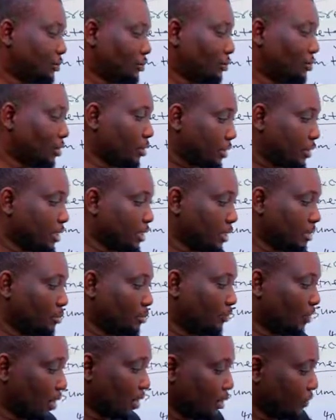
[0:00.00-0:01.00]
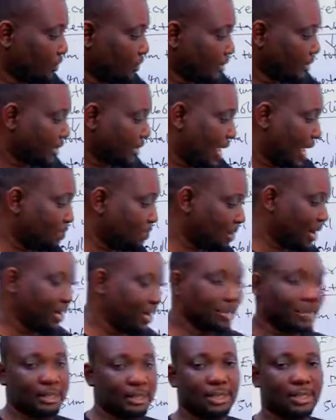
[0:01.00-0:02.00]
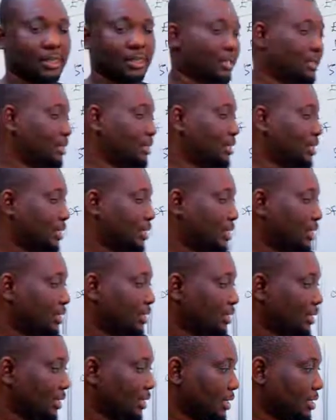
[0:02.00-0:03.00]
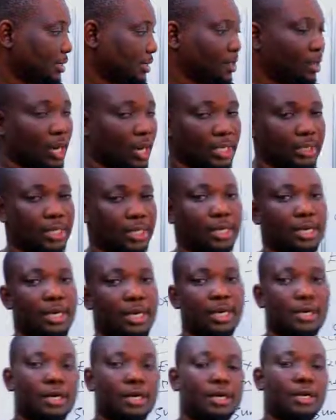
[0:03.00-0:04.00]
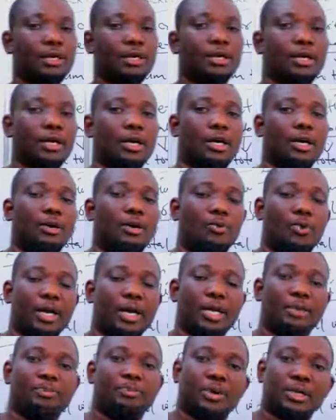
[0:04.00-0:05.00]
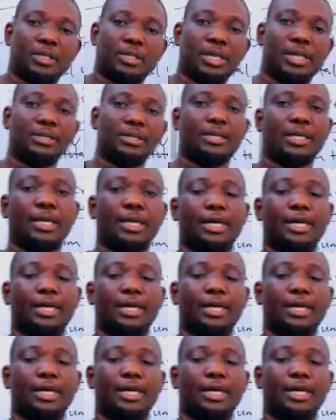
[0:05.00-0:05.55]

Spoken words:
just the removal of this amine, since it is toxic. One important